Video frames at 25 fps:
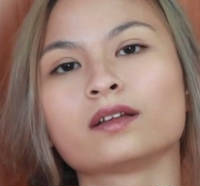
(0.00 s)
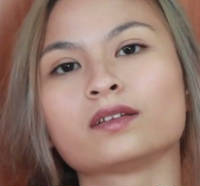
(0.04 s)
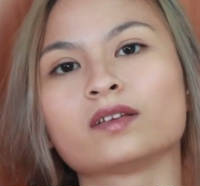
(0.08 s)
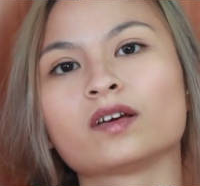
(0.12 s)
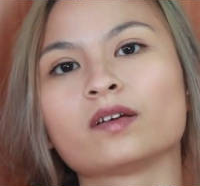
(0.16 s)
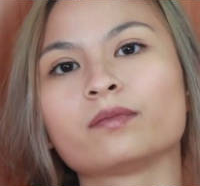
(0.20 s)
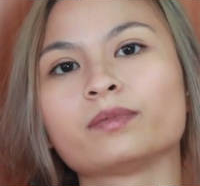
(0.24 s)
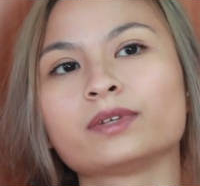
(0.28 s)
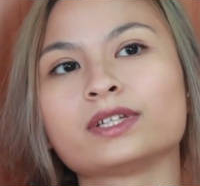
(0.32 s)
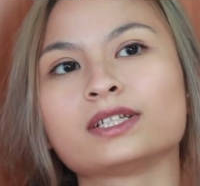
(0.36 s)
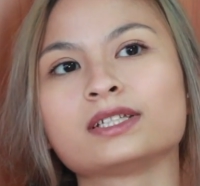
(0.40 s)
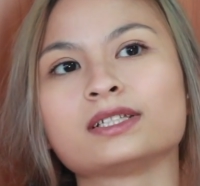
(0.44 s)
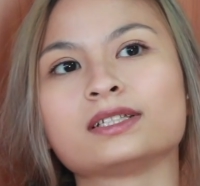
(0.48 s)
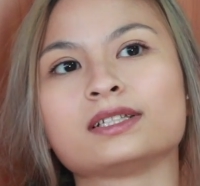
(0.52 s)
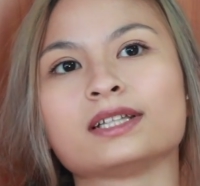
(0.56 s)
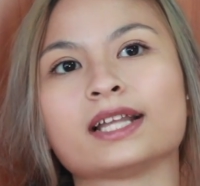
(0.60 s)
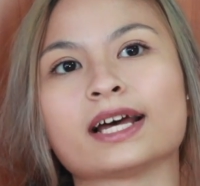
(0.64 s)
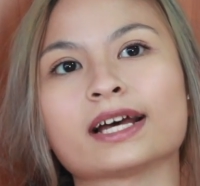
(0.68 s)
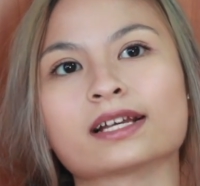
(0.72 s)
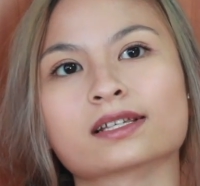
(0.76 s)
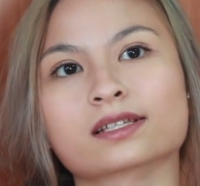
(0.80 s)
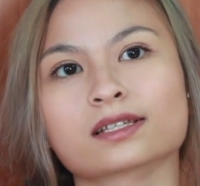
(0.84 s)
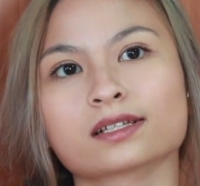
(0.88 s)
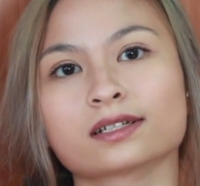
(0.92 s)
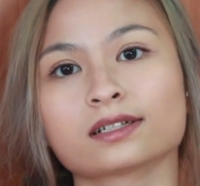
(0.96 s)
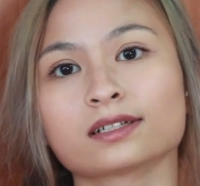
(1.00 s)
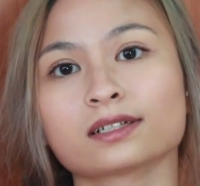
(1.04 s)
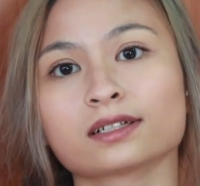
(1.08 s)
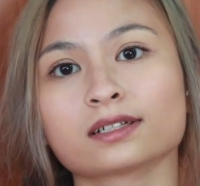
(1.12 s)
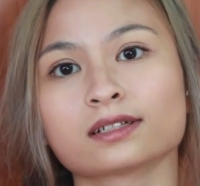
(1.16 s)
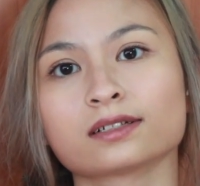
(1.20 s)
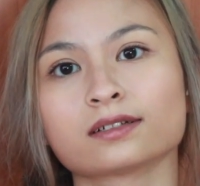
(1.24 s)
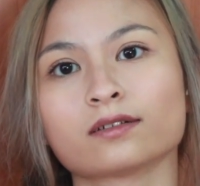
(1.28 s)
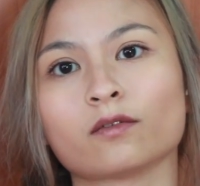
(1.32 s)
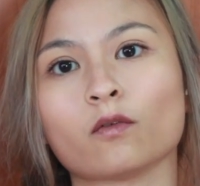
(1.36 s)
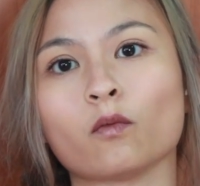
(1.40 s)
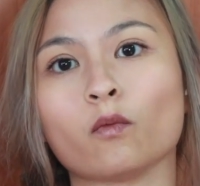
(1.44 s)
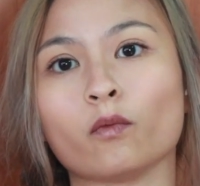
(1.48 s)
there'll be lesser
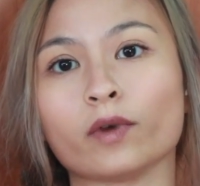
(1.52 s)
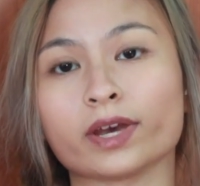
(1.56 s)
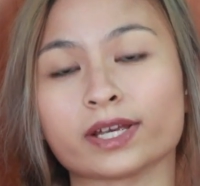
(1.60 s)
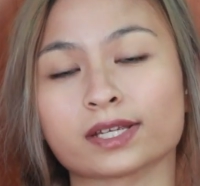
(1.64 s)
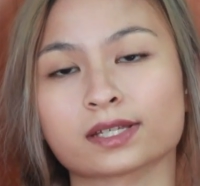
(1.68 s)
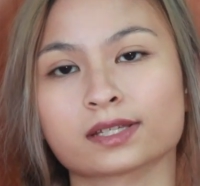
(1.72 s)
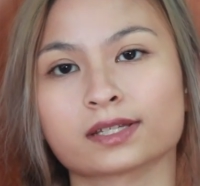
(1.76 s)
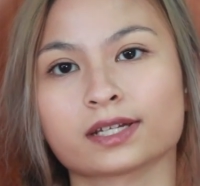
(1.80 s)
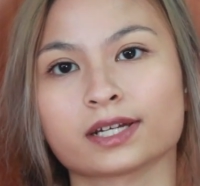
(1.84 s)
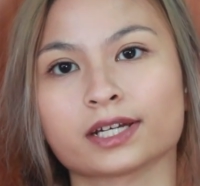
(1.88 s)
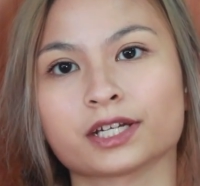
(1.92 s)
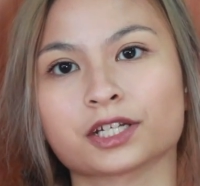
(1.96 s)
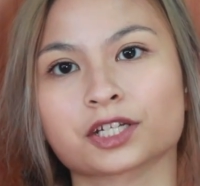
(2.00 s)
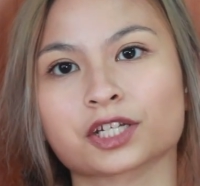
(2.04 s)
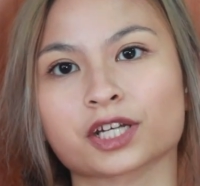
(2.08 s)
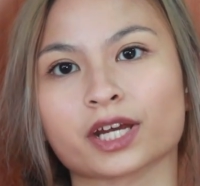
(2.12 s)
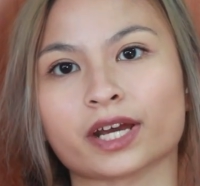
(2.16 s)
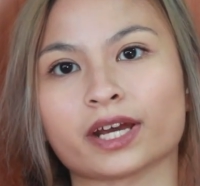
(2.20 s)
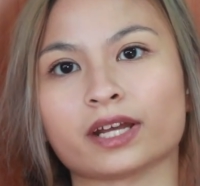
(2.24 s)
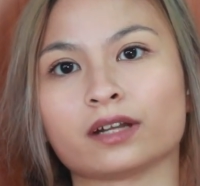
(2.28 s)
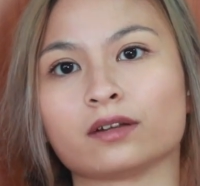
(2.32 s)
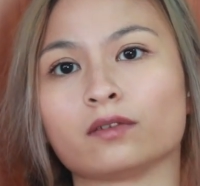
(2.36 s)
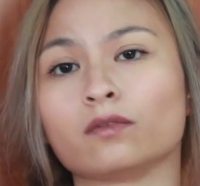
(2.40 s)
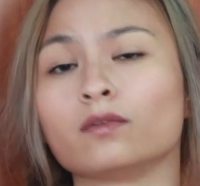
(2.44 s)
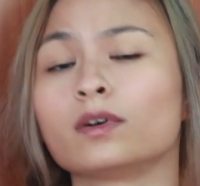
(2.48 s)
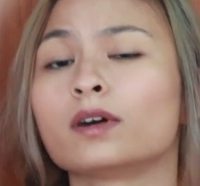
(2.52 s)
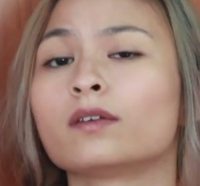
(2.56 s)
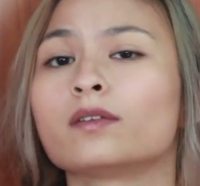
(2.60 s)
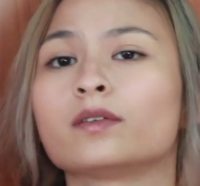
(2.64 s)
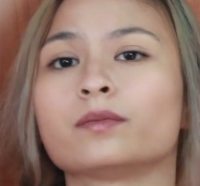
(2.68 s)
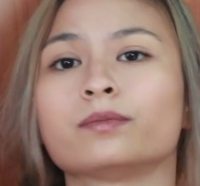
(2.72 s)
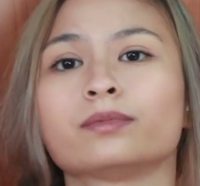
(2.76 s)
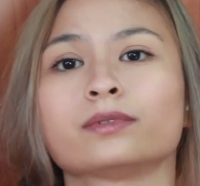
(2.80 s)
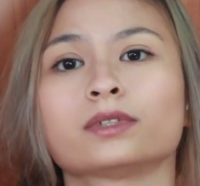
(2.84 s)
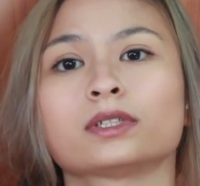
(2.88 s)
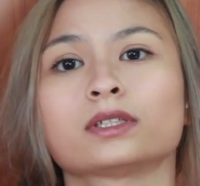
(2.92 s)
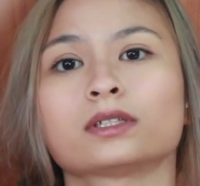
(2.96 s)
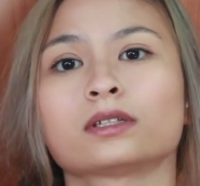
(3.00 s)
wastage and the
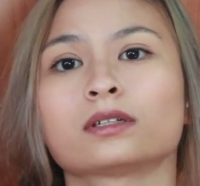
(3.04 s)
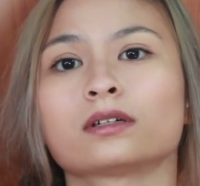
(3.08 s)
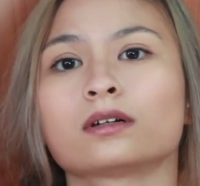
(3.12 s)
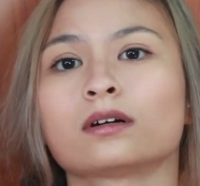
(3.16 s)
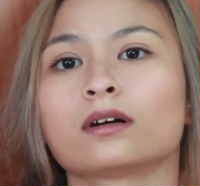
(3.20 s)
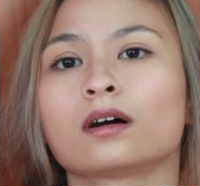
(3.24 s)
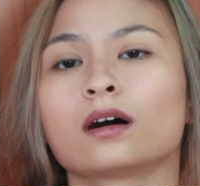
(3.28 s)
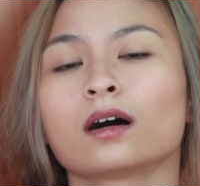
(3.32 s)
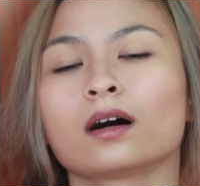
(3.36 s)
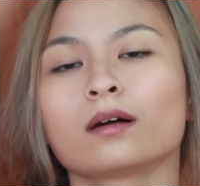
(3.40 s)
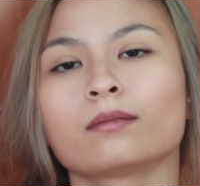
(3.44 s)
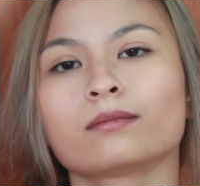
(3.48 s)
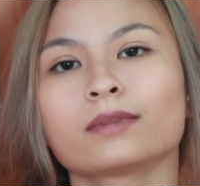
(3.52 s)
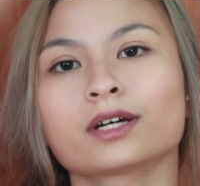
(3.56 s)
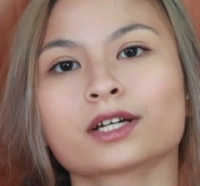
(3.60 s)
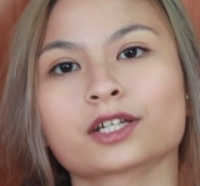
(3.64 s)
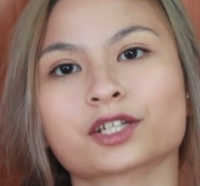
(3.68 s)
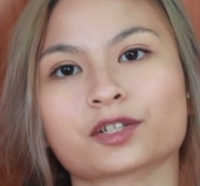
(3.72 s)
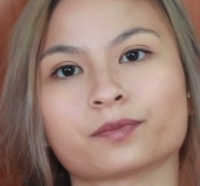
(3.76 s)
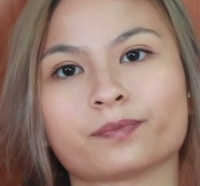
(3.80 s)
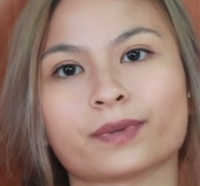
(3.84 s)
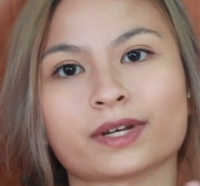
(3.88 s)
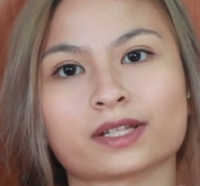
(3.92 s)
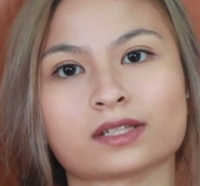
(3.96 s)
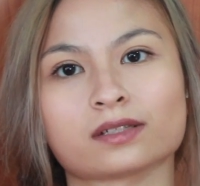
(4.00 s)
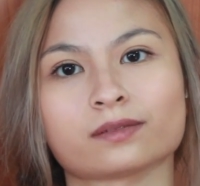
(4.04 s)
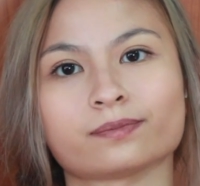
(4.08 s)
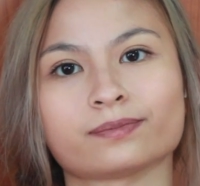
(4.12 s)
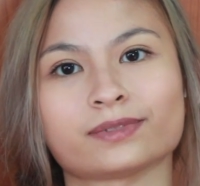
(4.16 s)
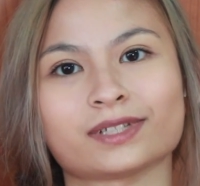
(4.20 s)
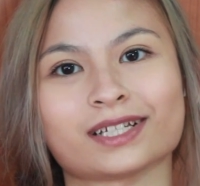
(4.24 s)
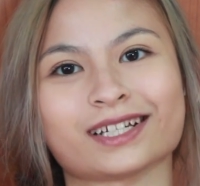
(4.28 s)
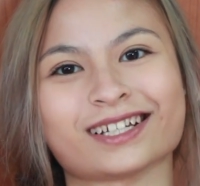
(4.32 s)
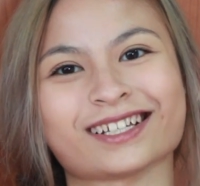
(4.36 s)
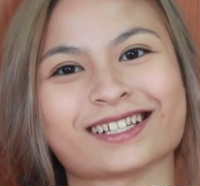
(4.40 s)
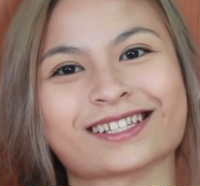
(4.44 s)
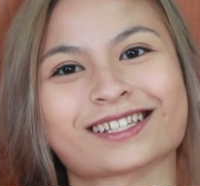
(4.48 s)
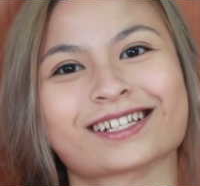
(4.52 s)
world will be a much better
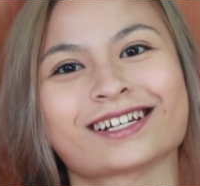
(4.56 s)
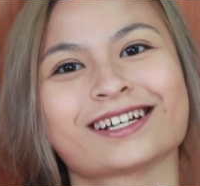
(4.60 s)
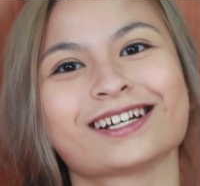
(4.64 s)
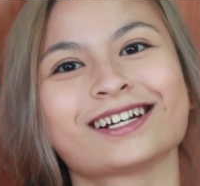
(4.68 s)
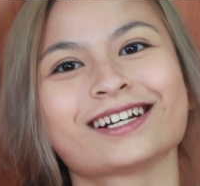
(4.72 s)
place.